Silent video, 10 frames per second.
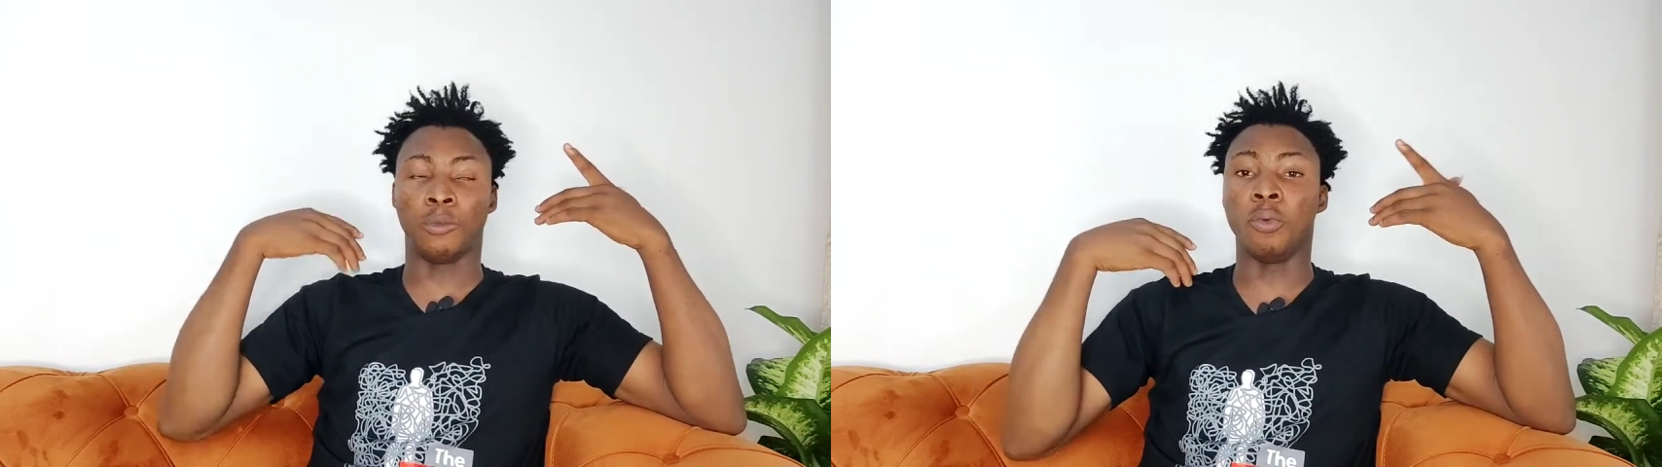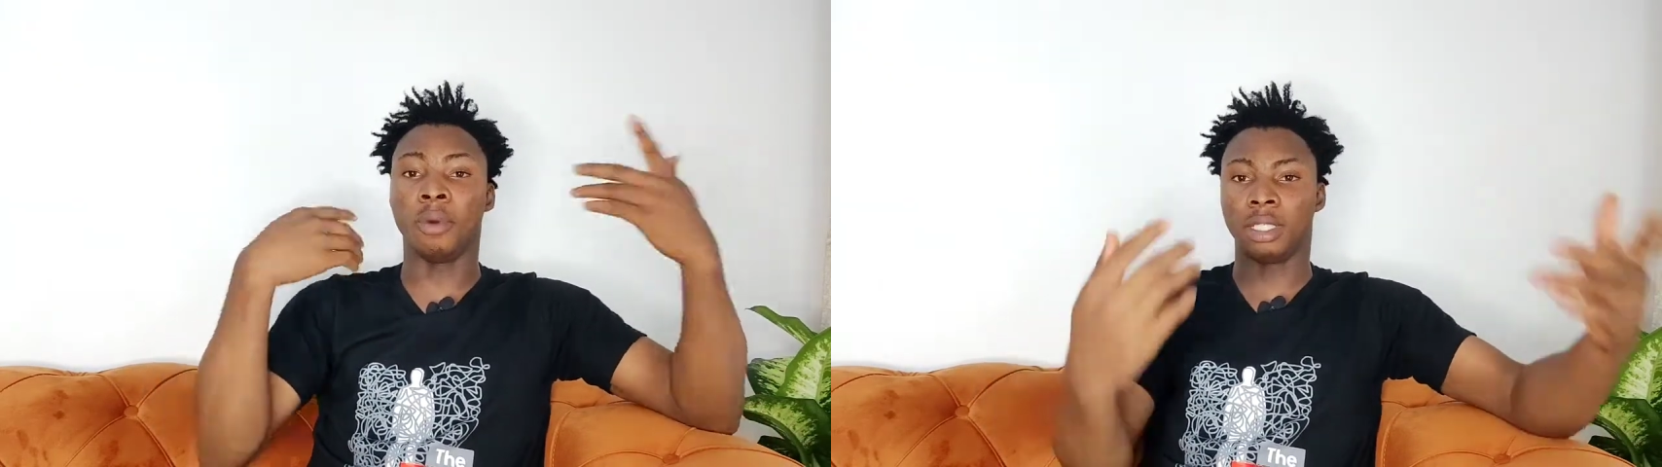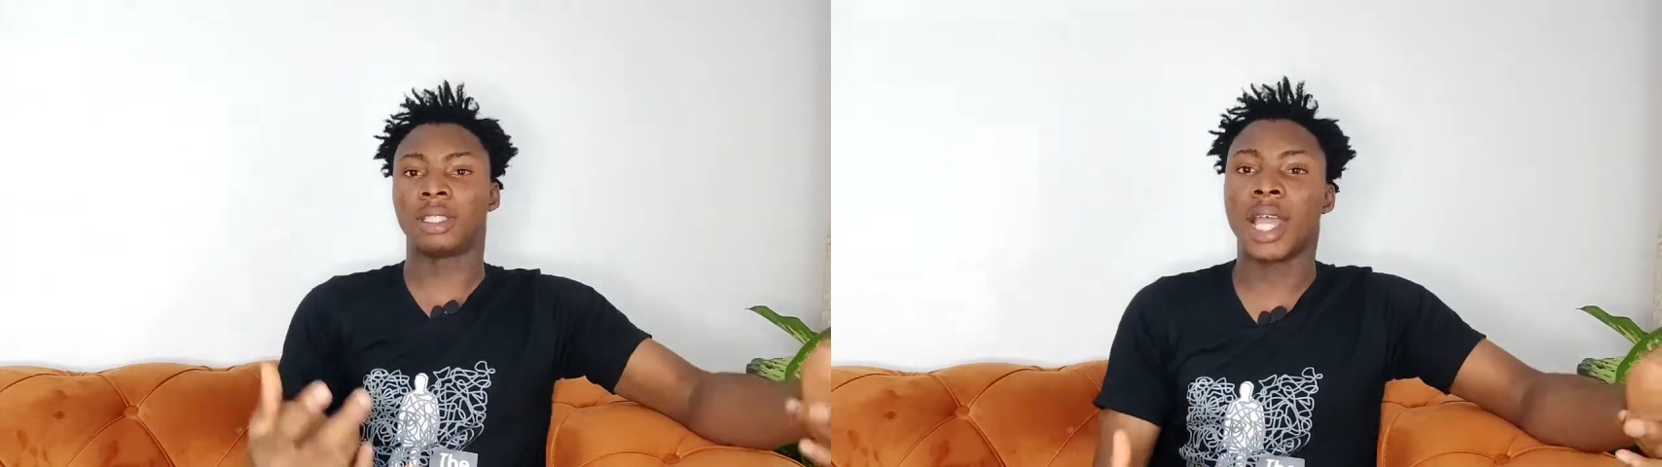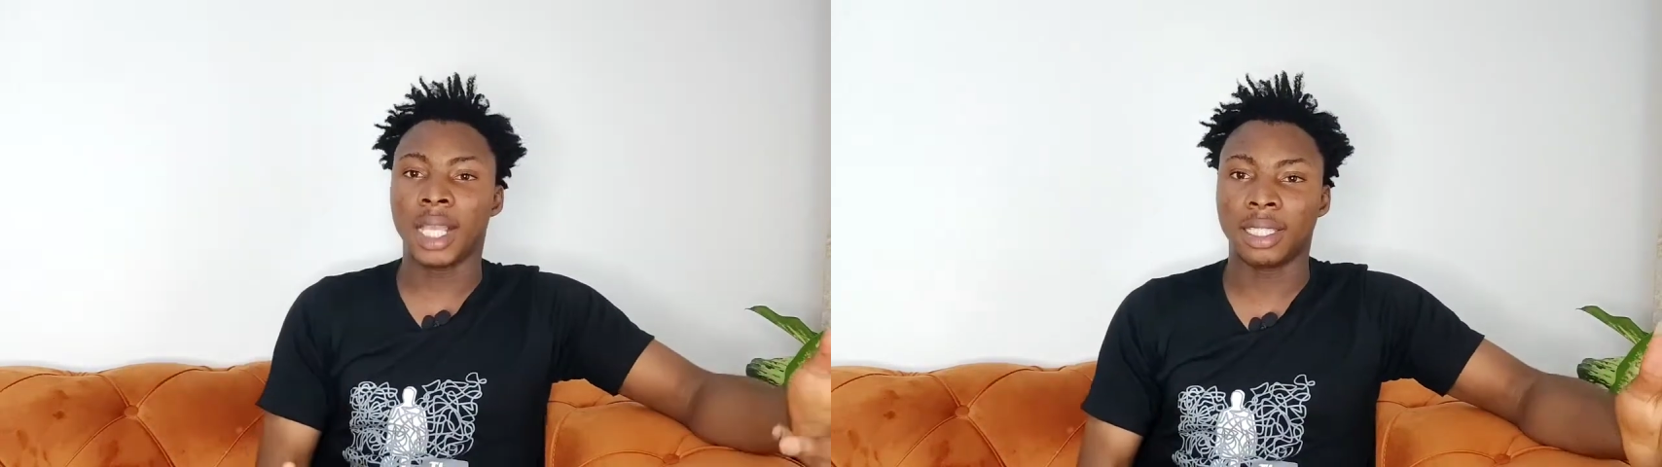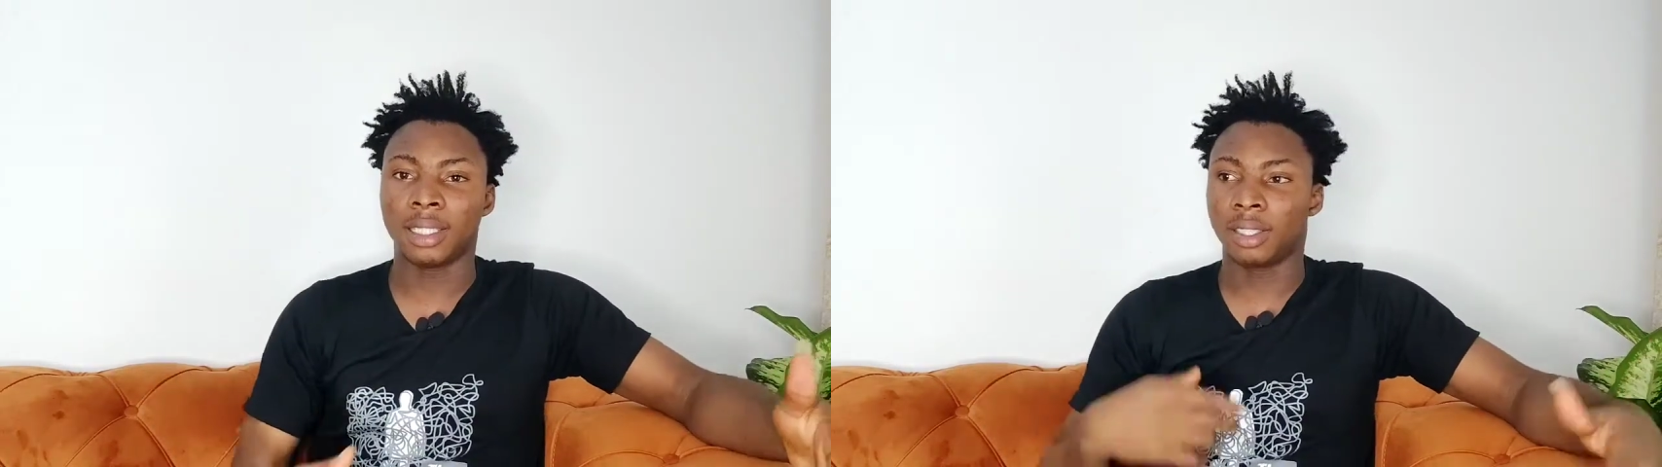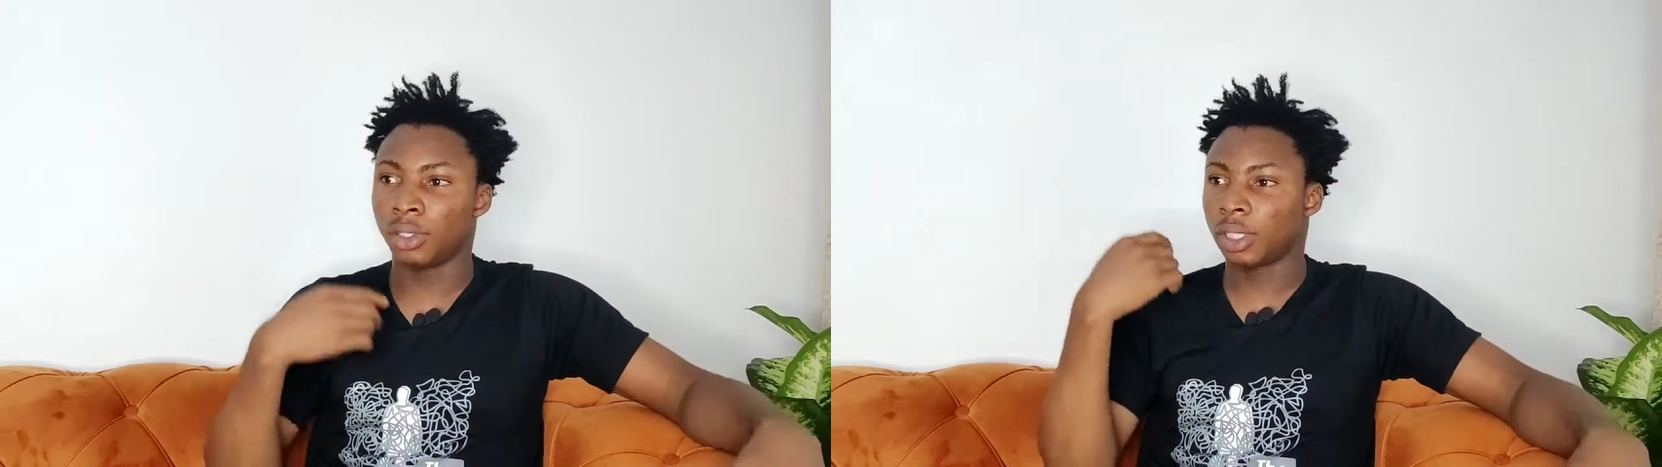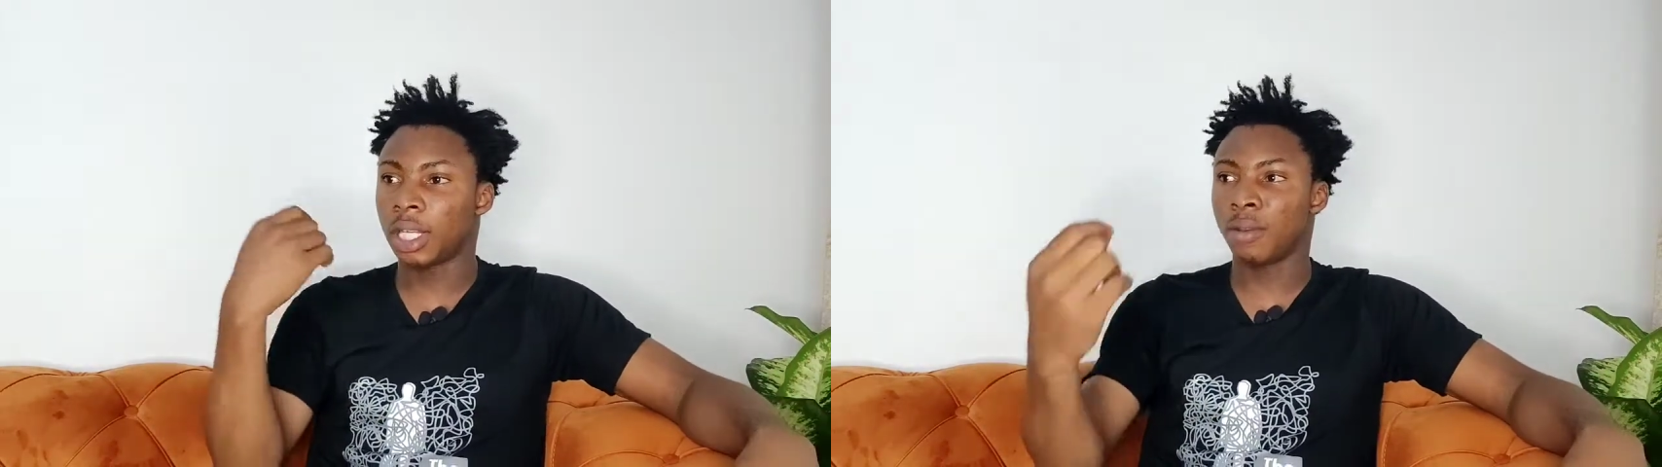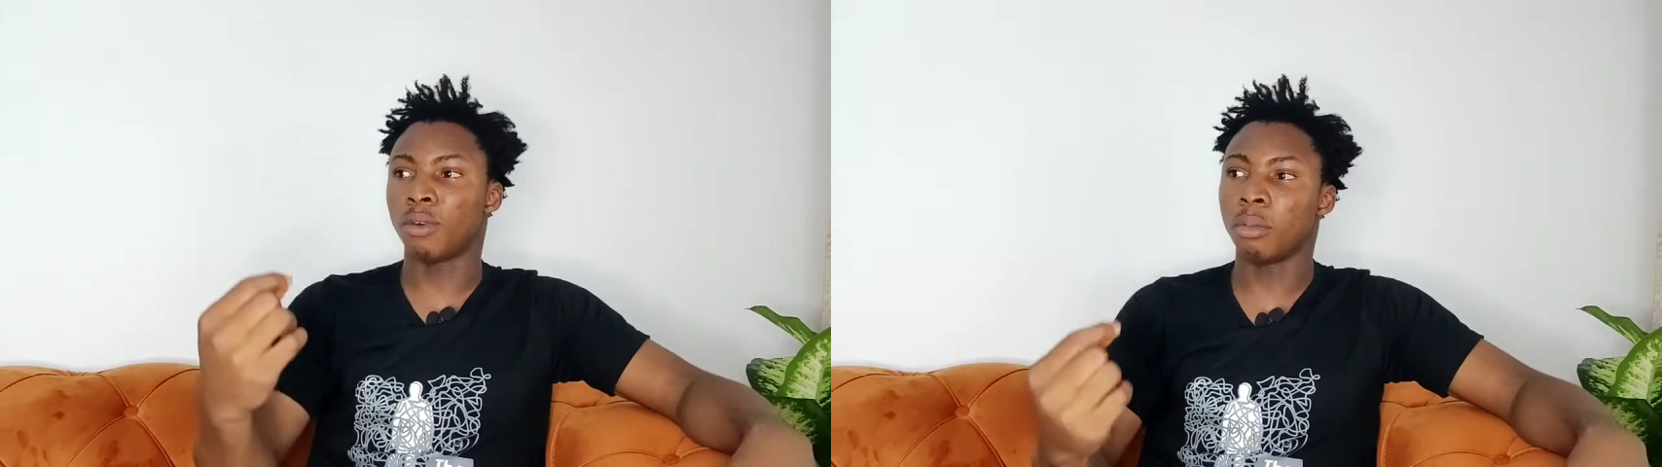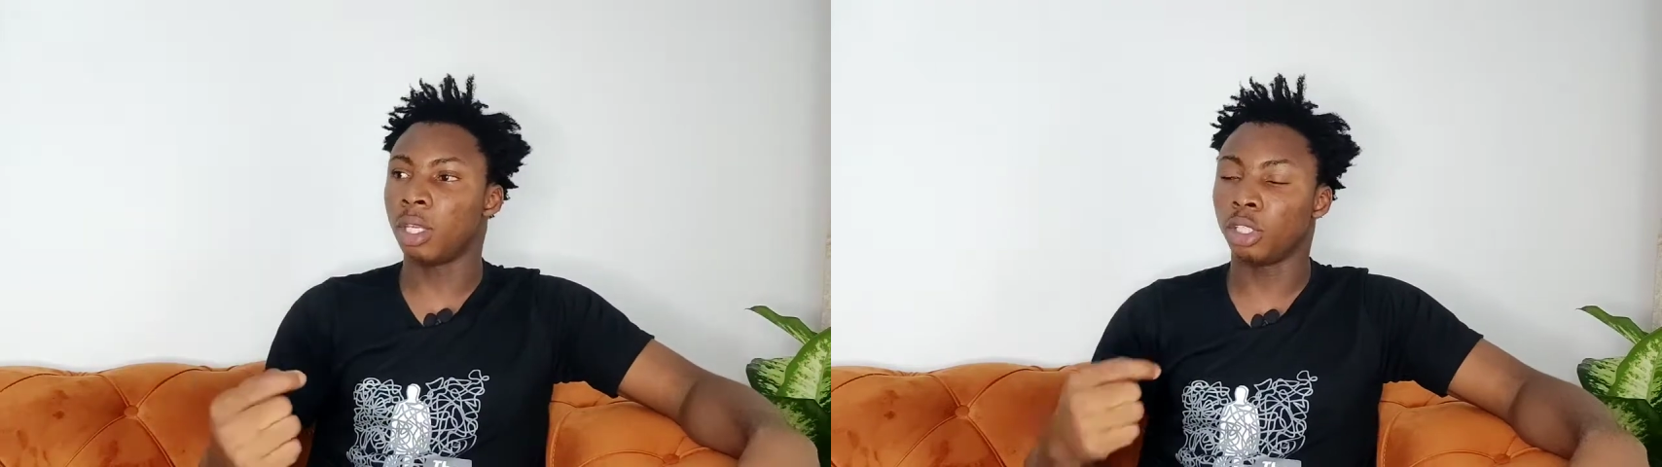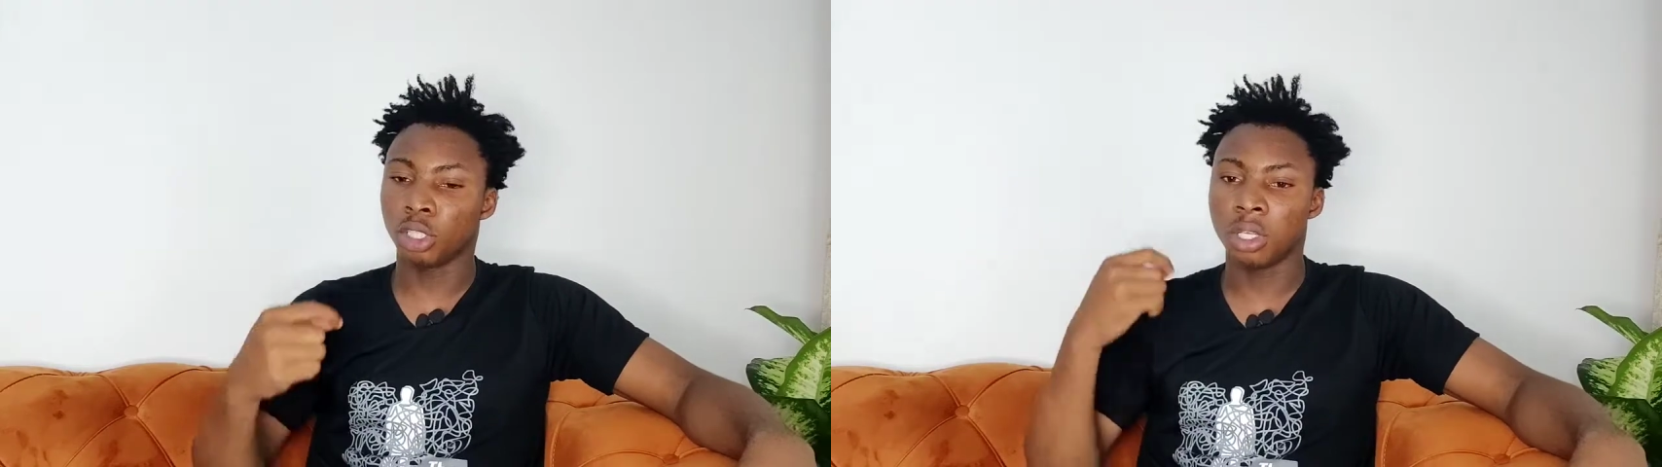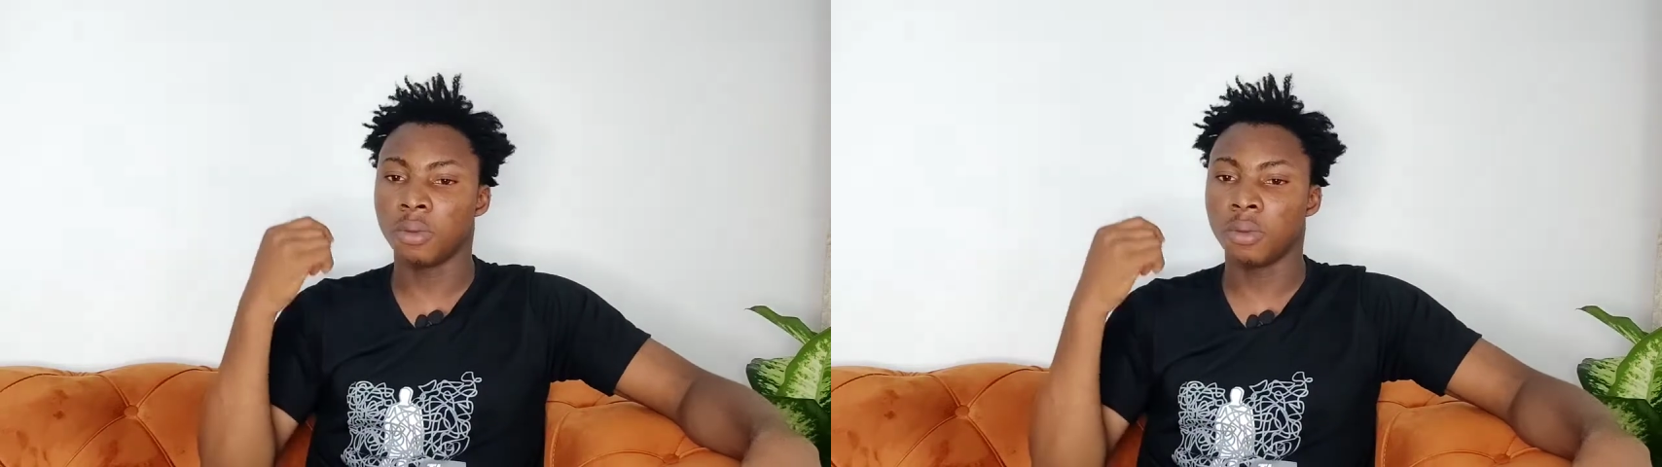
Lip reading: monetize it. You sell information,